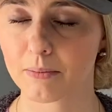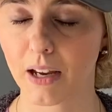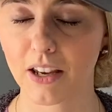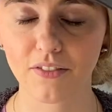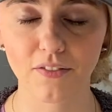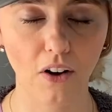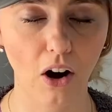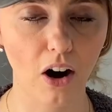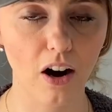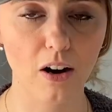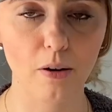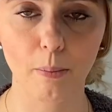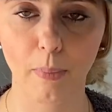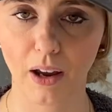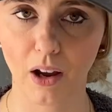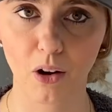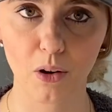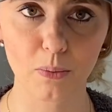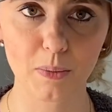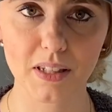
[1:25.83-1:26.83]
farm, my
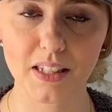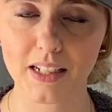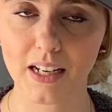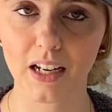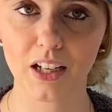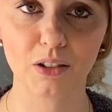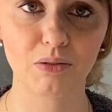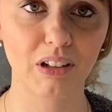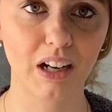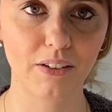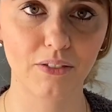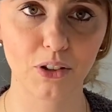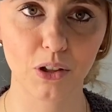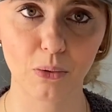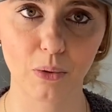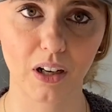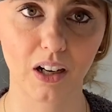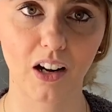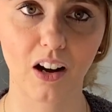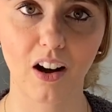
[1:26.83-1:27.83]
homestead, whatever you want
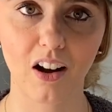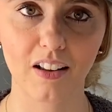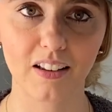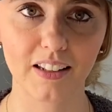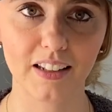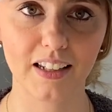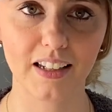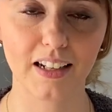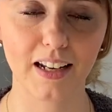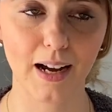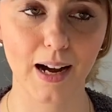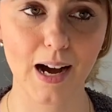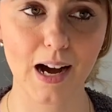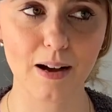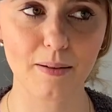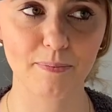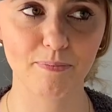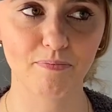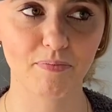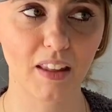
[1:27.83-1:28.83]
to call it,
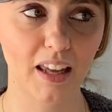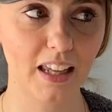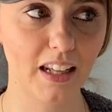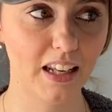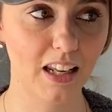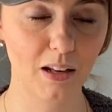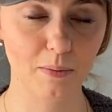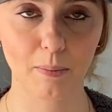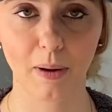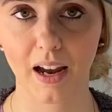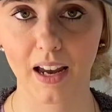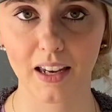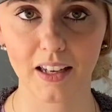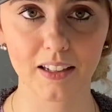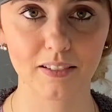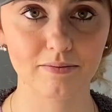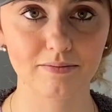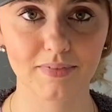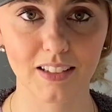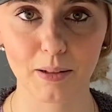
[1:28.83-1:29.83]
and in
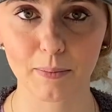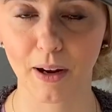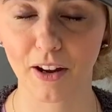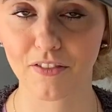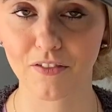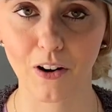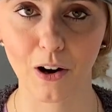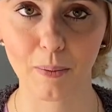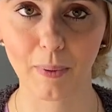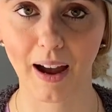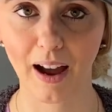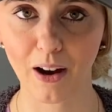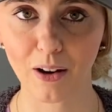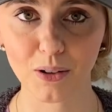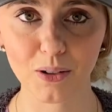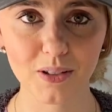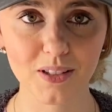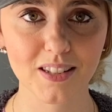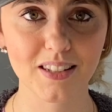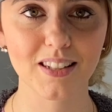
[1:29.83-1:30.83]
my
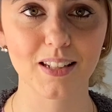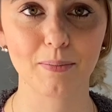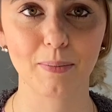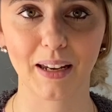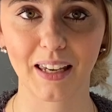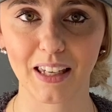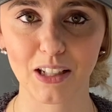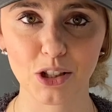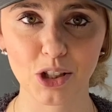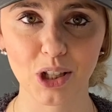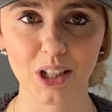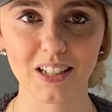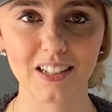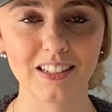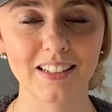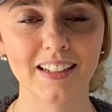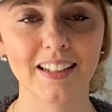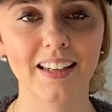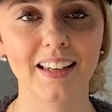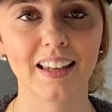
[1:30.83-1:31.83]
farmhouse, in my kitchen.
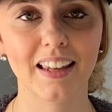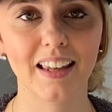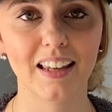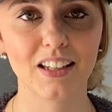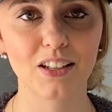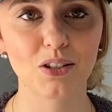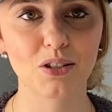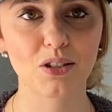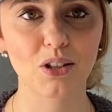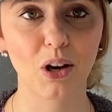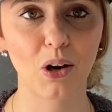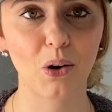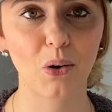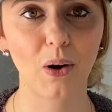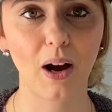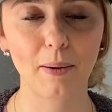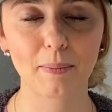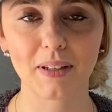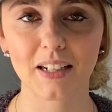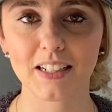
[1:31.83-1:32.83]
So
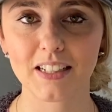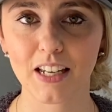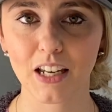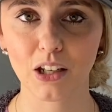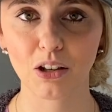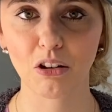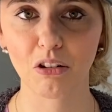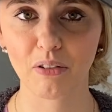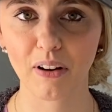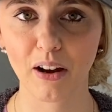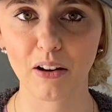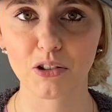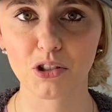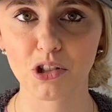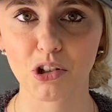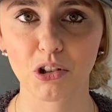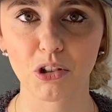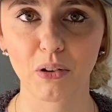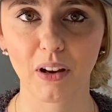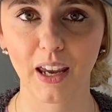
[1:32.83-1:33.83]
I'm going to take you around, show
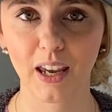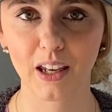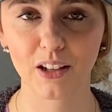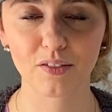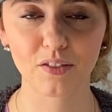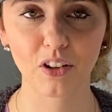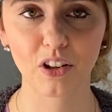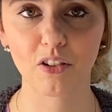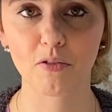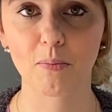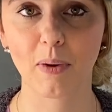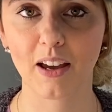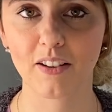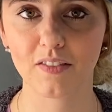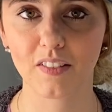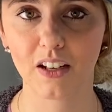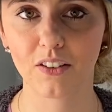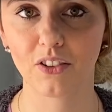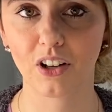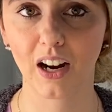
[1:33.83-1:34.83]
you a handful of my
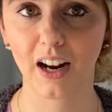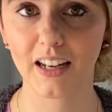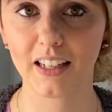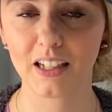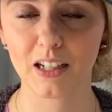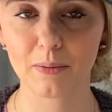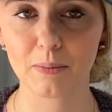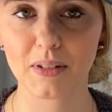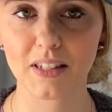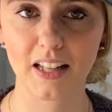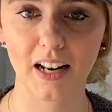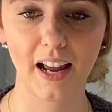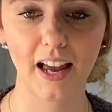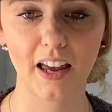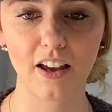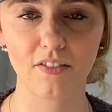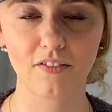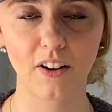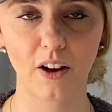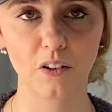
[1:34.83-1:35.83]
favorite items that I have
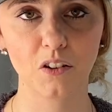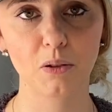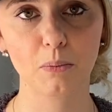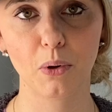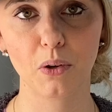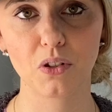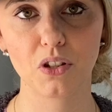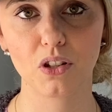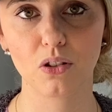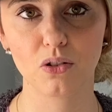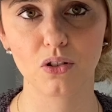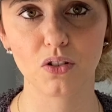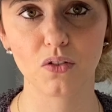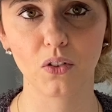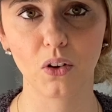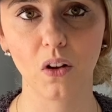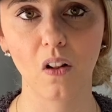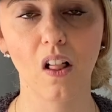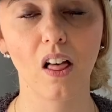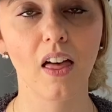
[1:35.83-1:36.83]
found the most
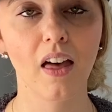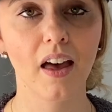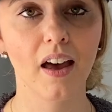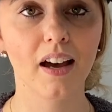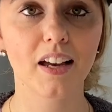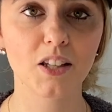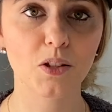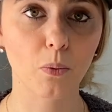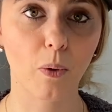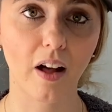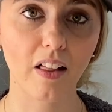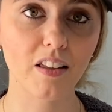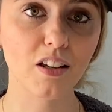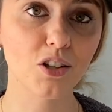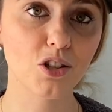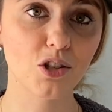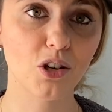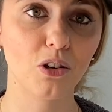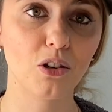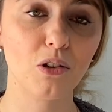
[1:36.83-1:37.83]
useful, as well as
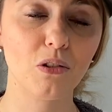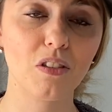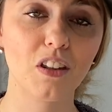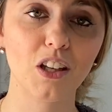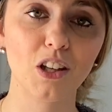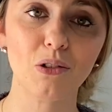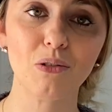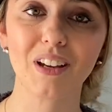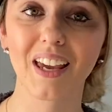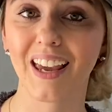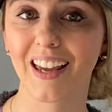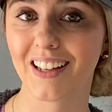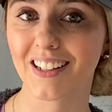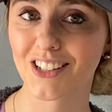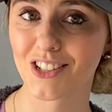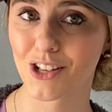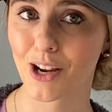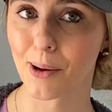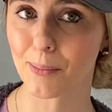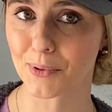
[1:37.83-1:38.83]
show you that you can
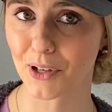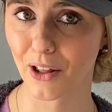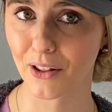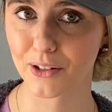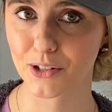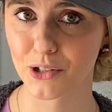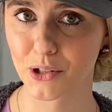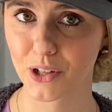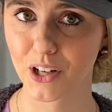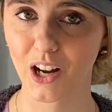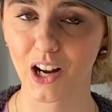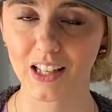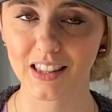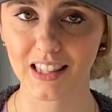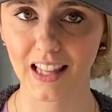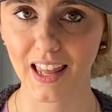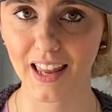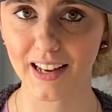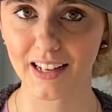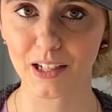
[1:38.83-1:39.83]
shop Dollar Tree
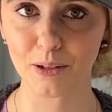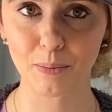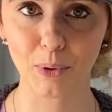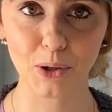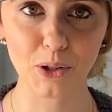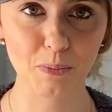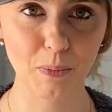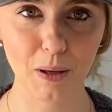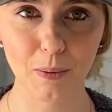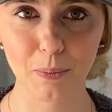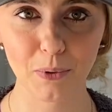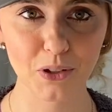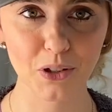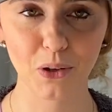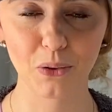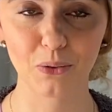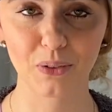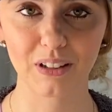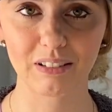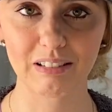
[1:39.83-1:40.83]
online. Most people don't
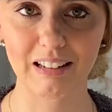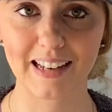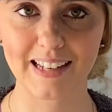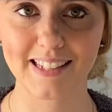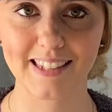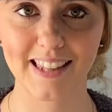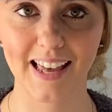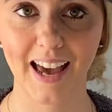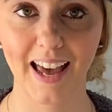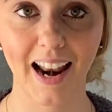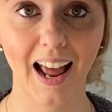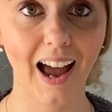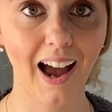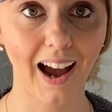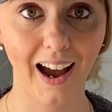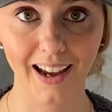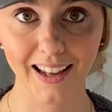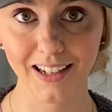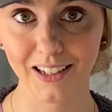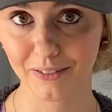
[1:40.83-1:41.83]
realize that.
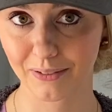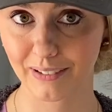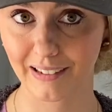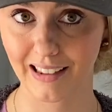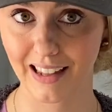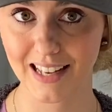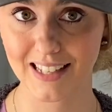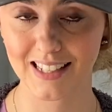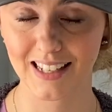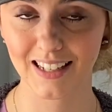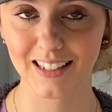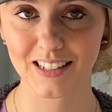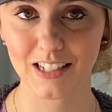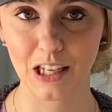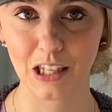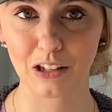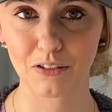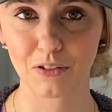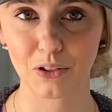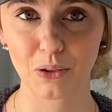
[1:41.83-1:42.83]
I didn't realize it until
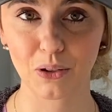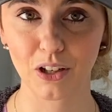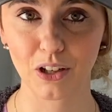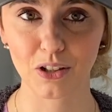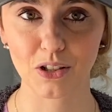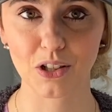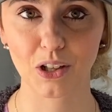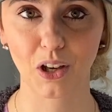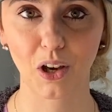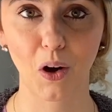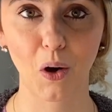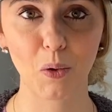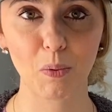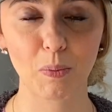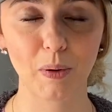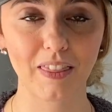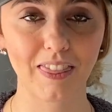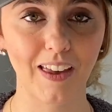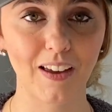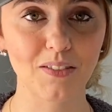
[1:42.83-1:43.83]
a few years ago, but
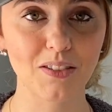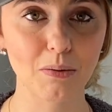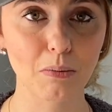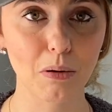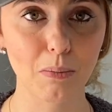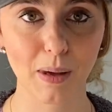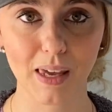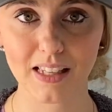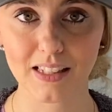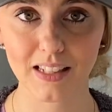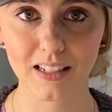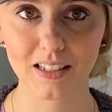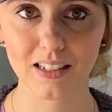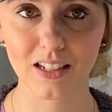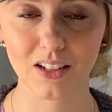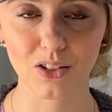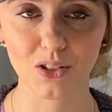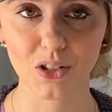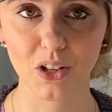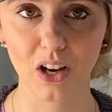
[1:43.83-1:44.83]
they have some amazing
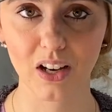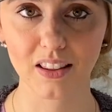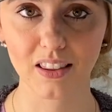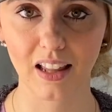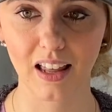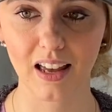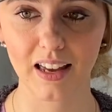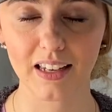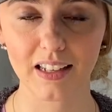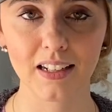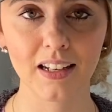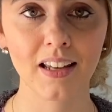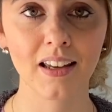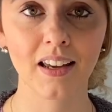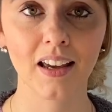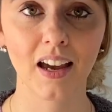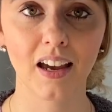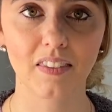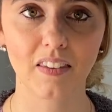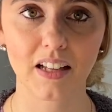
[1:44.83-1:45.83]
deals online,
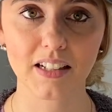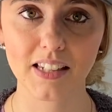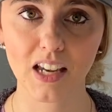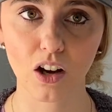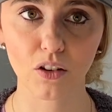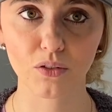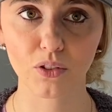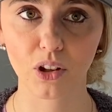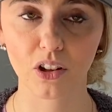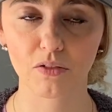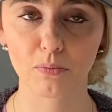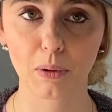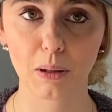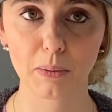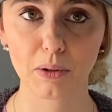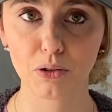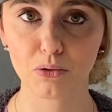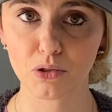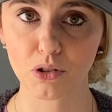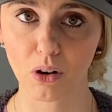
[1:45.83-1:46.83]
and that's helpful if maybe
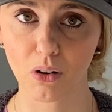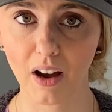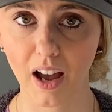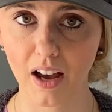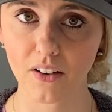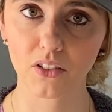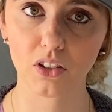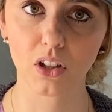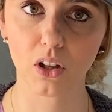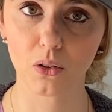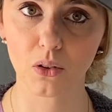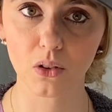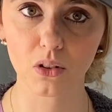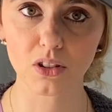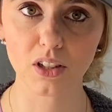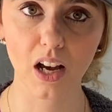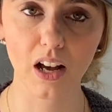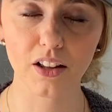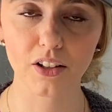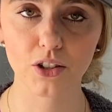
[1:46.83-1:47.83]
you don't have a local
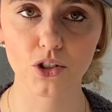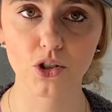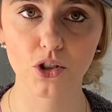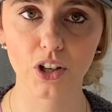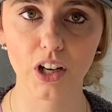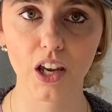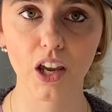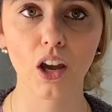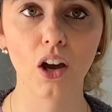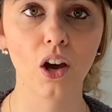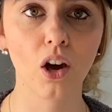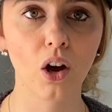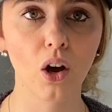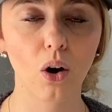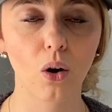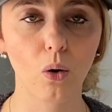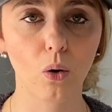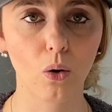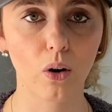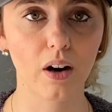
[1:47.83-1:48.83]
Dollar Tree
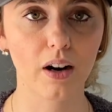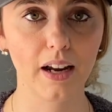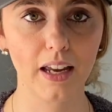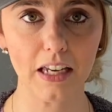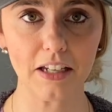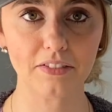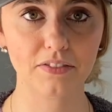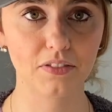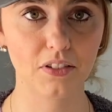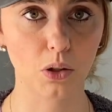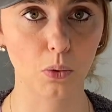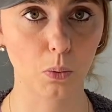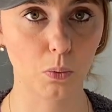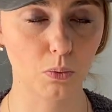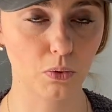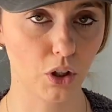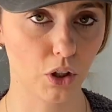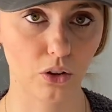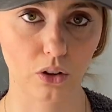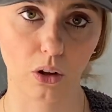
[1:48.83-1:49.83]
or if
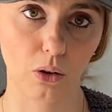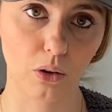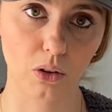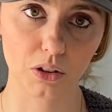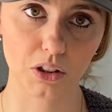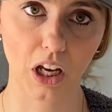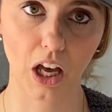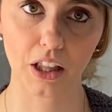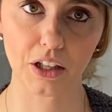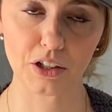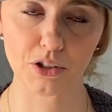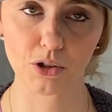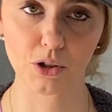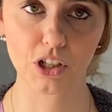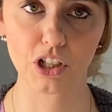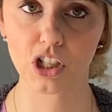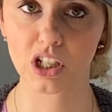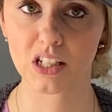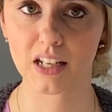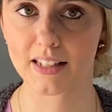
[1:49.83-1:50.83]
your local Dollar Tree
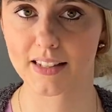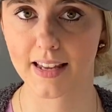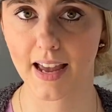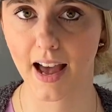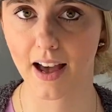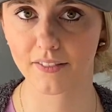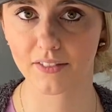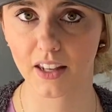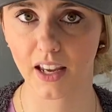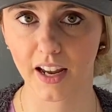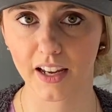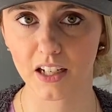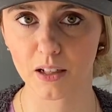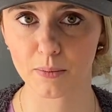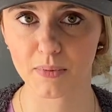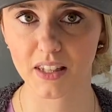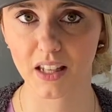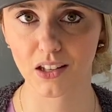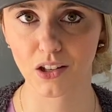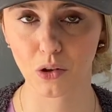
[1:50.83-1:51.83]
just doesn't have the items
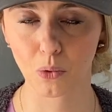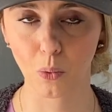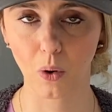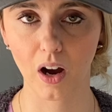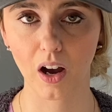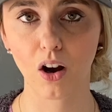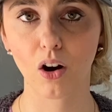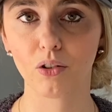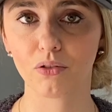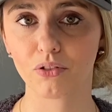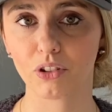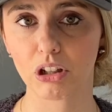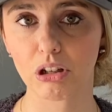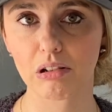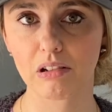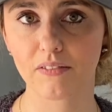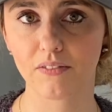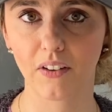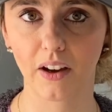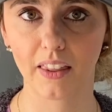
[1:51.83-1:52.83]
that you want. Hopefully you can
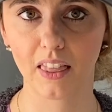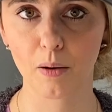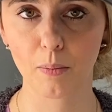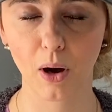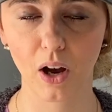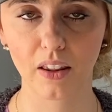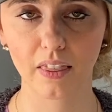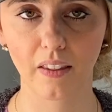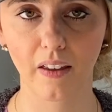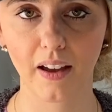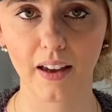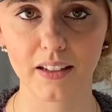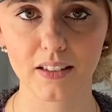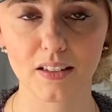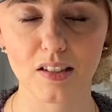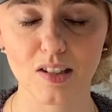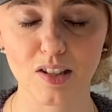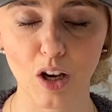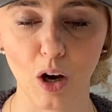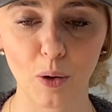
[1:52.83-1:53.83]
find them online.
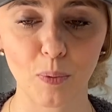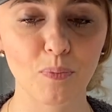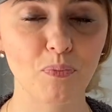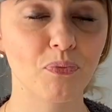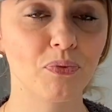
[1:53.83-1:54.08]
So